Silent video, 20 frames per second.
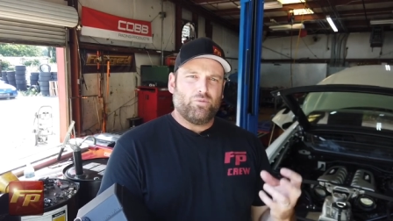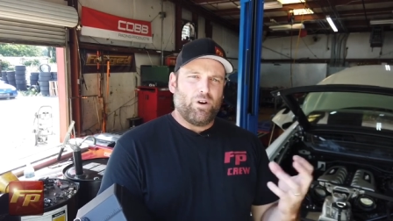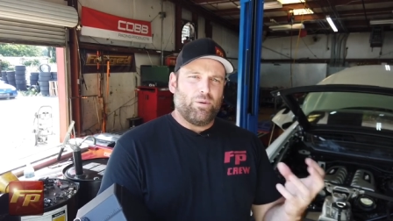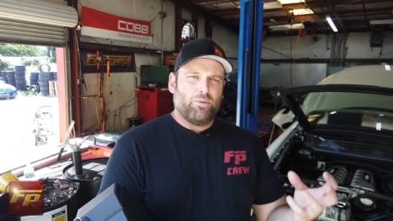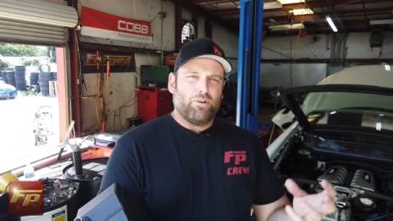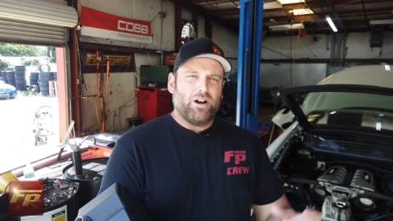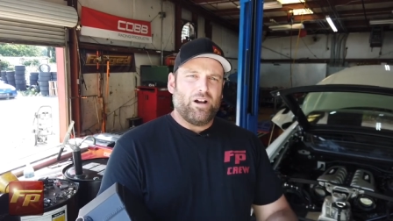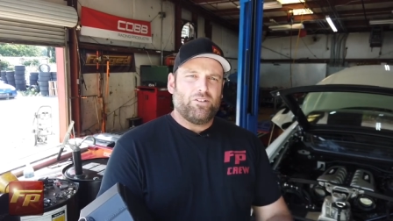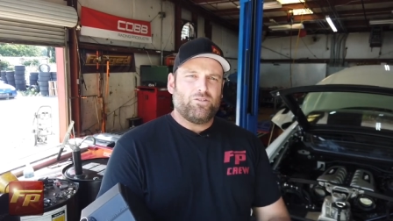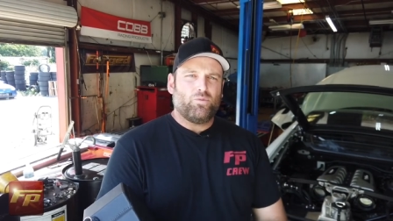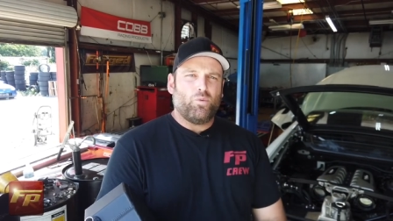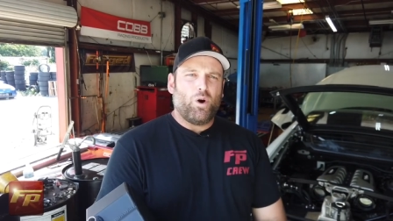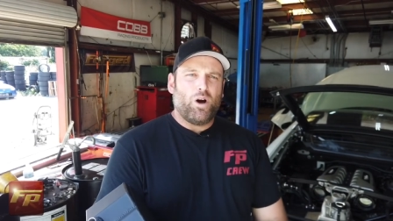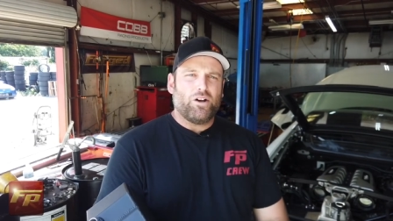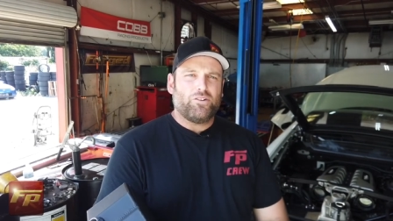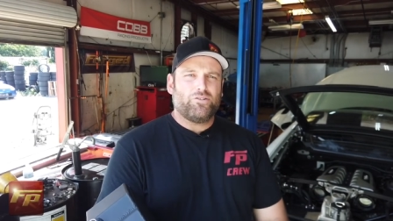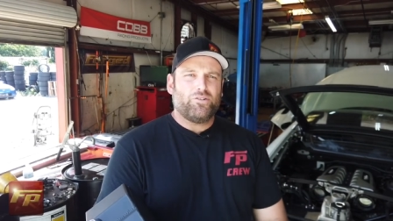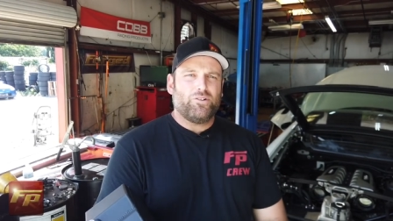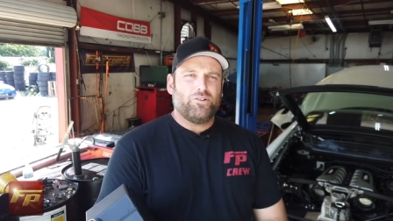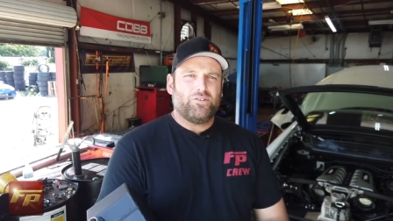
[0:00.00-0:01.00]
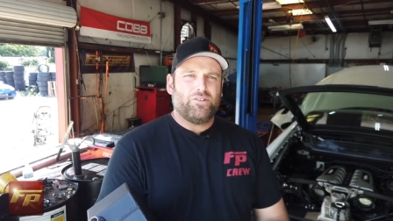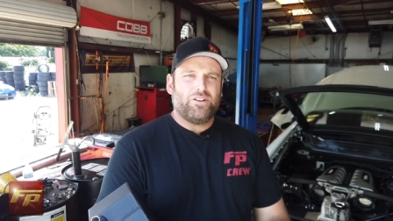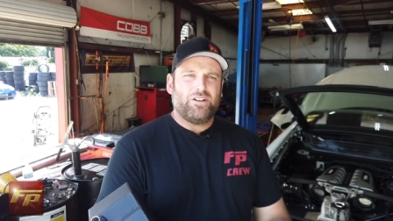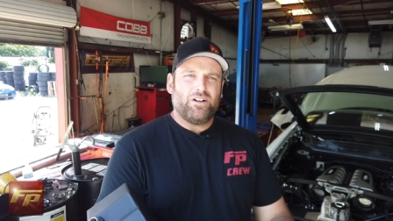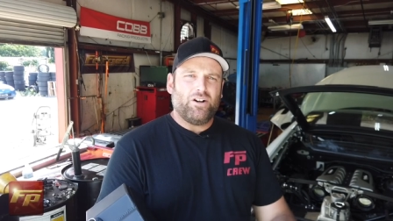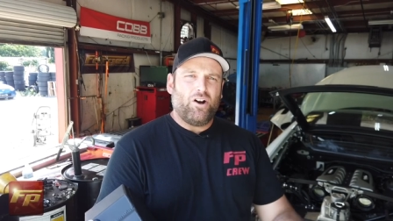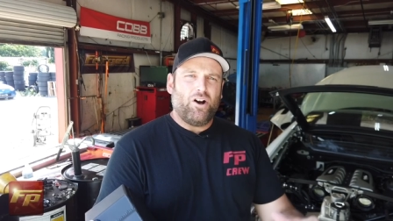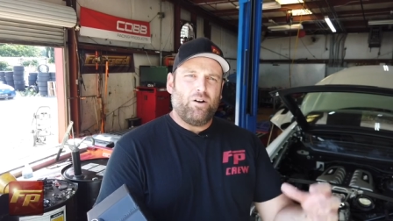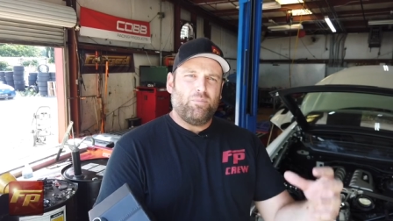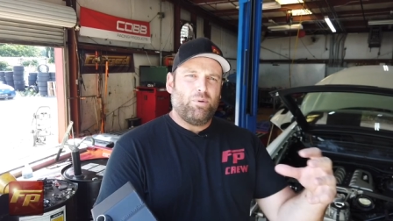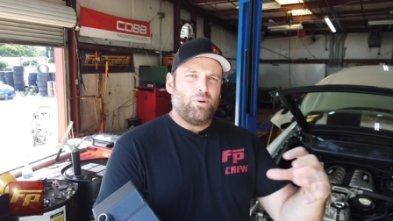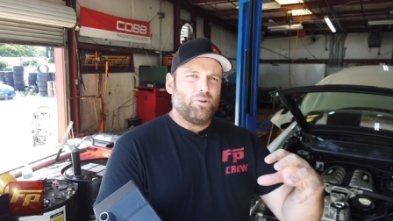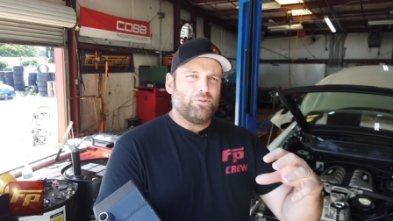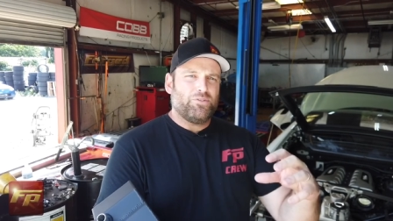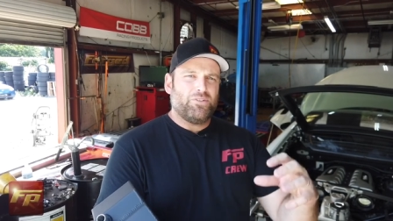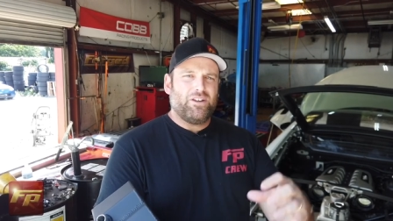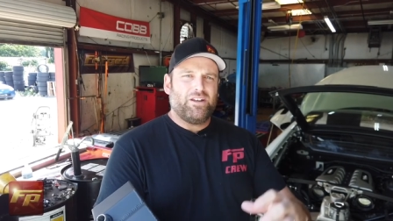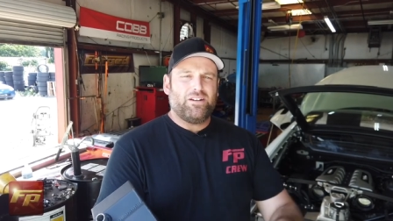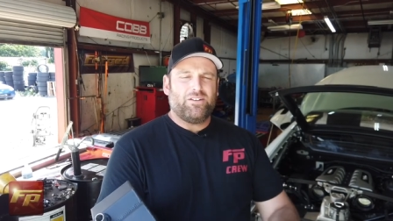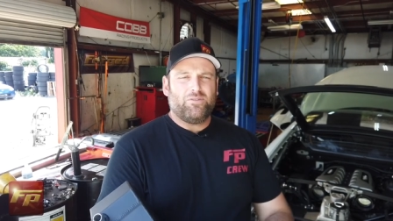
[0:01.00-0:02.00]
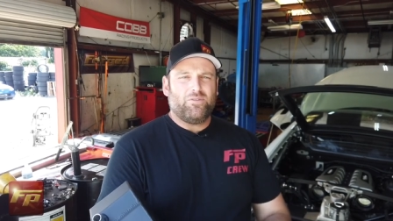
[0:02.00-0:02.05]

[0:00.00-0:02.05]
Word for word: rubberized washers, and it all bolts in.